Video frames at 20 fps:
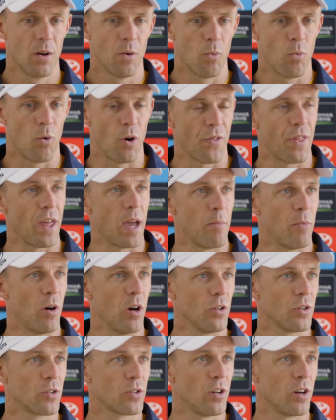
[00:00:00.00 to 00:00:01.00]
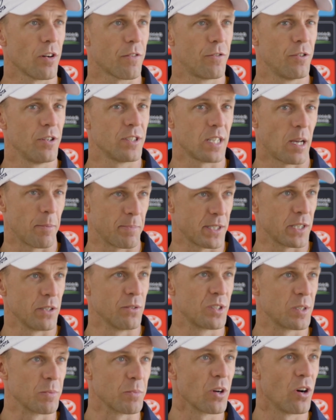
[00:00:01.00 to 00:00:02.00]
what that might look like for us,
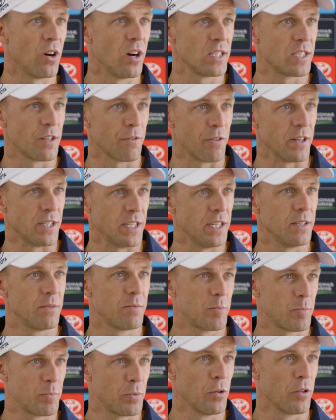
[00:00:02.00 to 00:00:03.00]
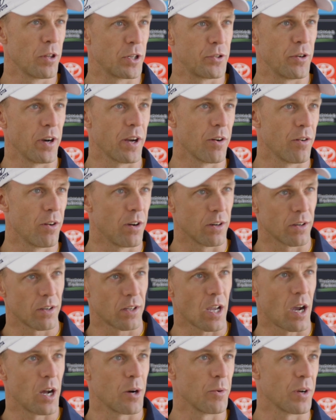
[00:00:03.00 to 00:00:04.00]
upskilled some guys if we did pull the trigger on
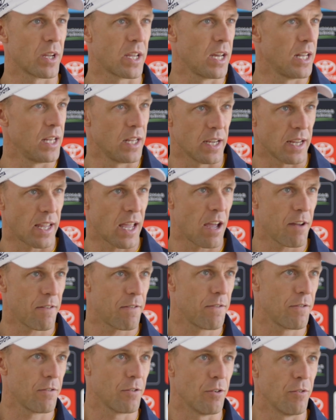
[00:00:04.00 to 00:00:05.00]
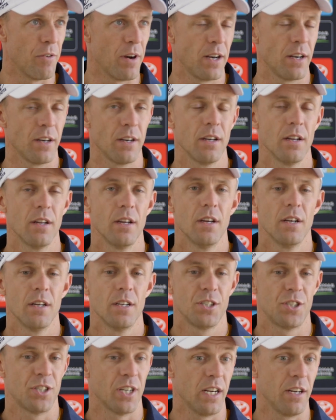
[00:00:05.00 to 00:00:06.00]
going to a Kelly, a Gaff, or a Redden,
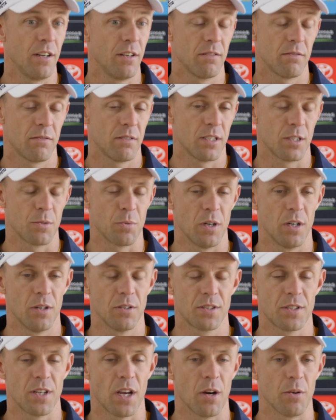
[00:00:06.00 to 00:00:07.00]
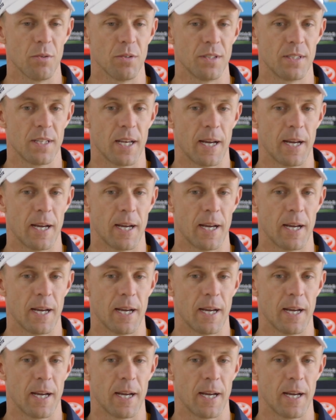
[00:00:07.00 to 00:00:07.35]
Sheed as well. So it was,